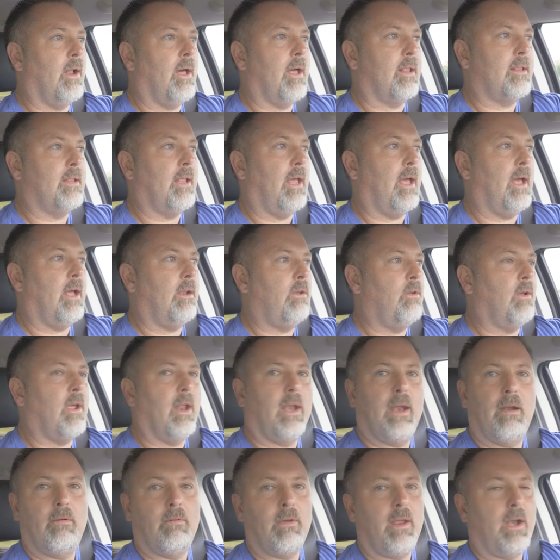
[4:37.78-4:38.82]
like that, you can
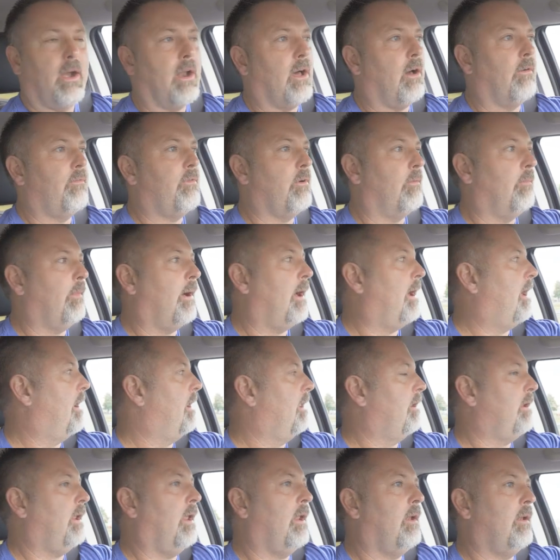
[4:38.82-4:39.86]
never get it off your
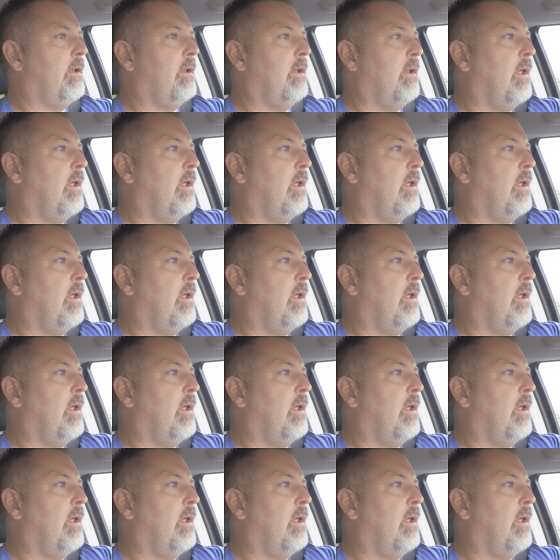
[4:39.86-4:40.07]
mind.